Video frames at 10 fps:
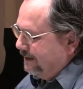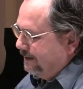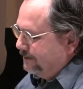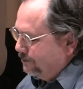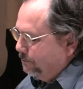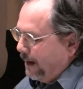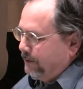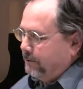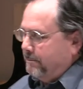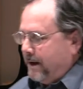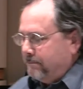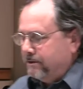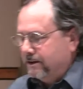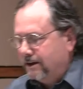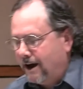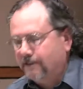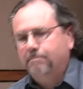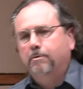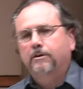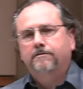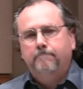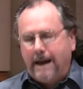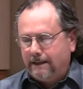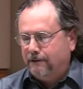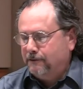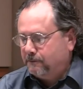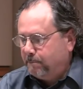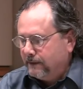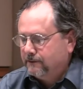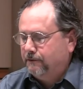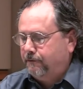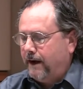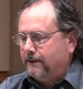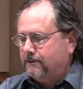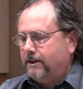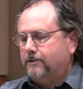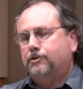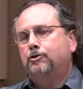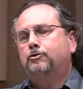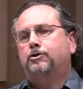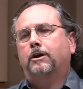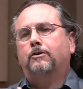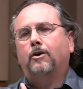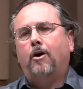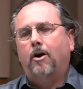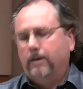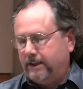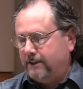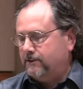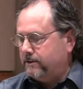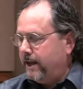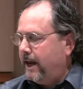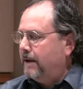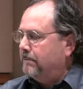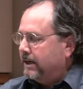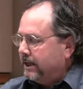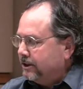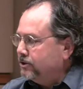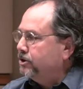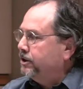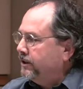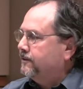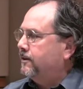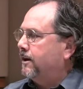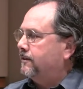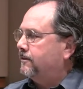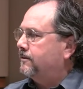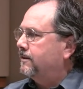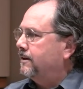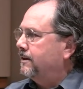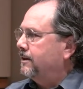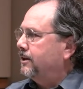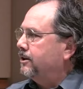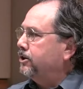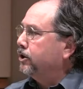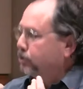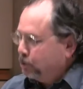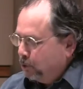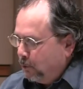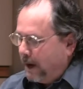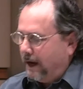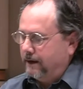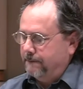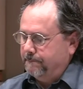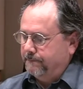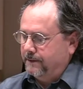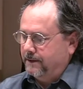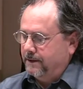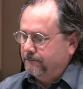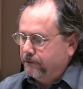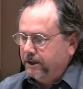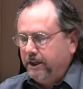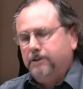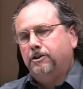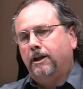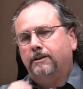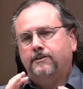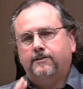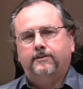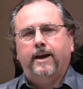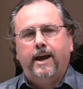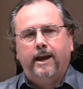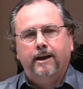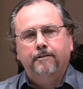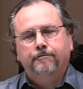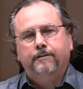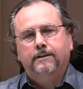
As you might remember, the Gospel of Matthew specifies this. You shall call his name Jesus, Yeshua, for he shall save